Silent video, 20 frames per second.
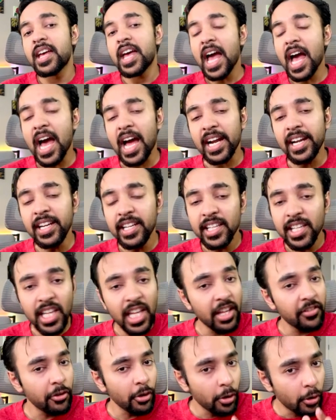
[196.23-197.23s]
And
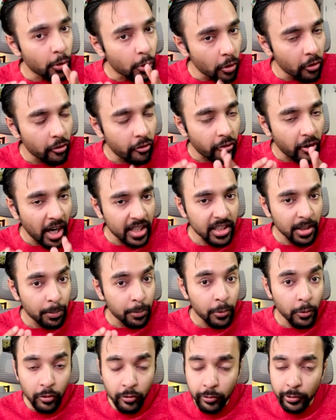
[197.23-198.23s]
if you go via the
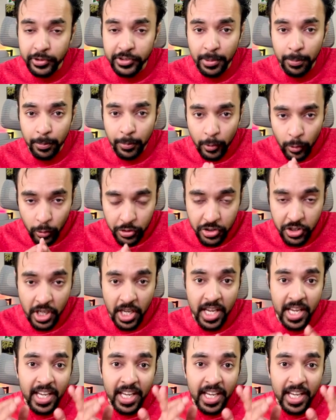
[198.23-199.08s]
brute force approach,